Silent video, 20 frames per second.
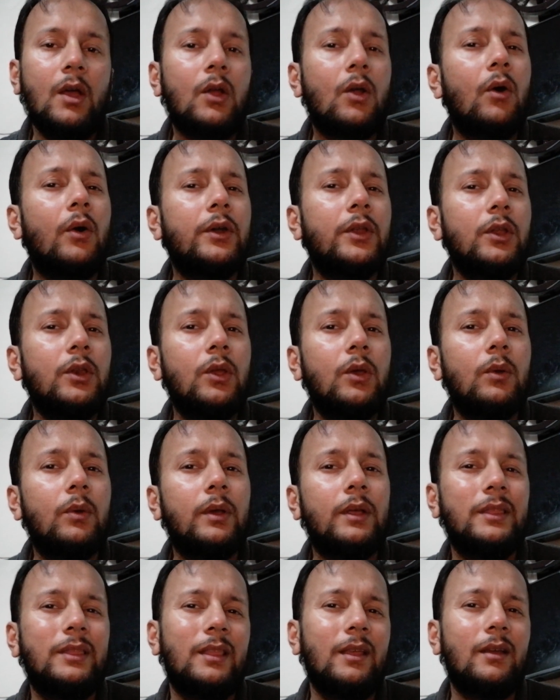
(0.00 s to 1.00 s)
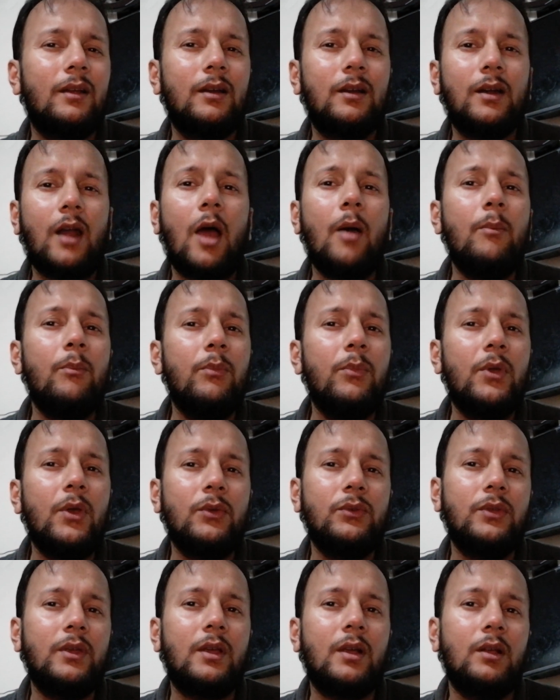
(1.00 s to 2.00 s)
continuing their
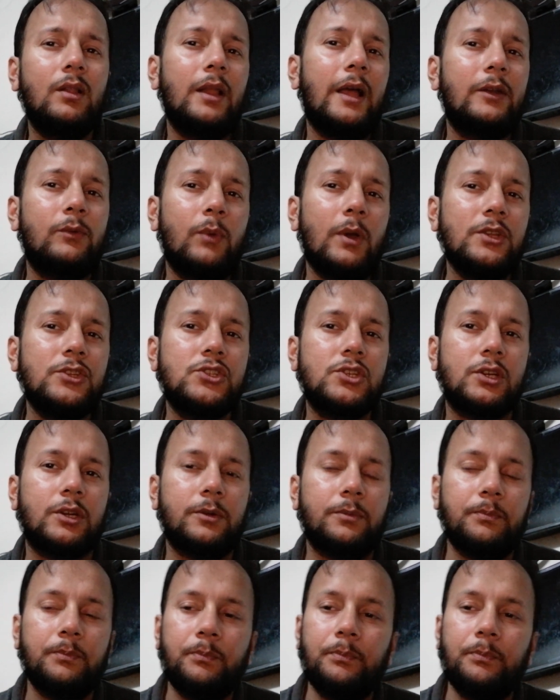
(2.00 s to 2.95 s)
musical adventure.